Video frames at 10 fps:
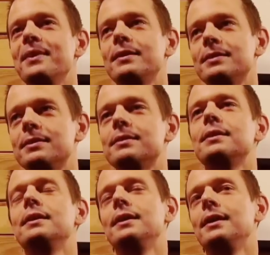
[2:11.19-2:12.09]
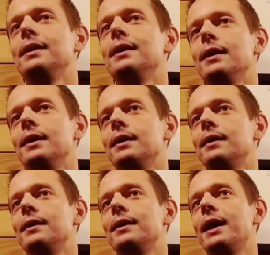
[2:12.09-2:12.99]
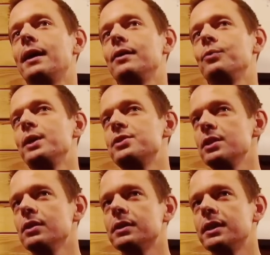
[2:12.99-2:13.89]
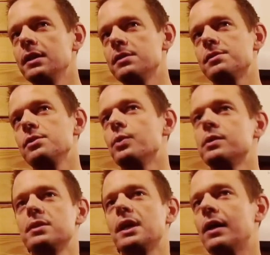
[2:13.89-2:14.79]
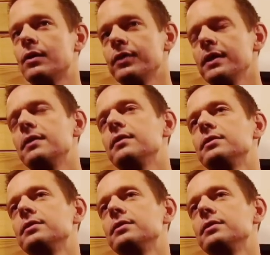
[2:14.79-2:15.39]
Yes. And when she got kids, she wanted out of it,